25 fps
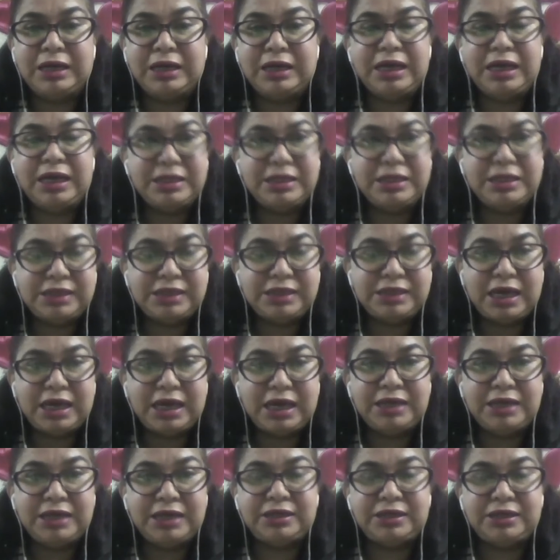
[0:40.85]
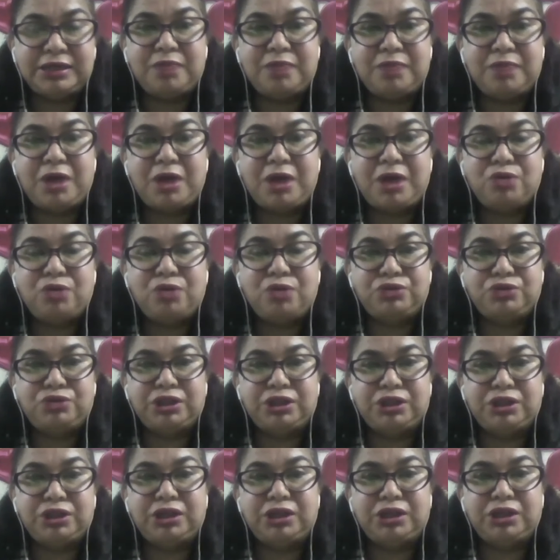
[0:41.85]
insight about
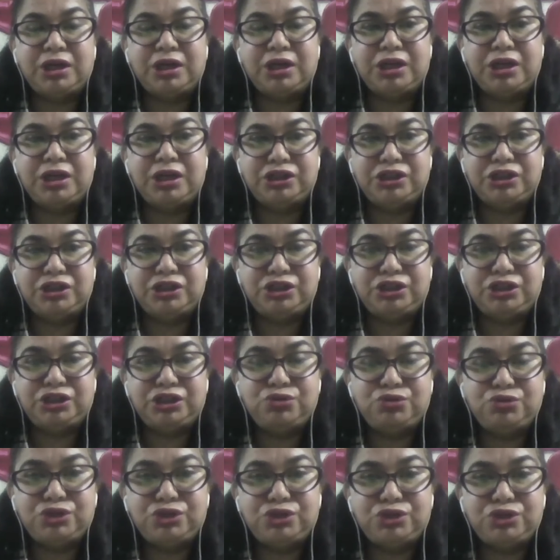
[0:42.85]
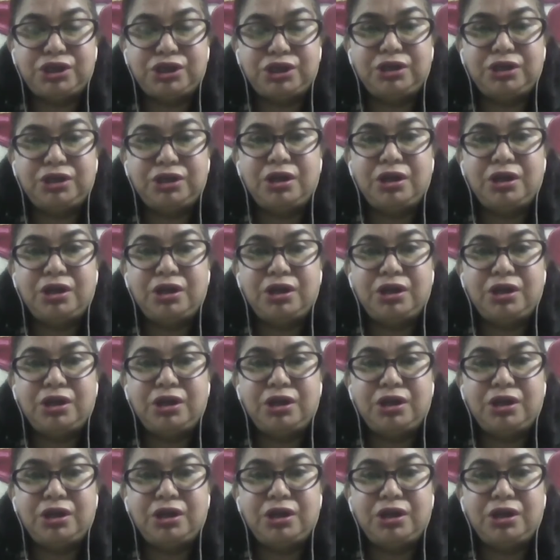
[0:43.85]
the institution,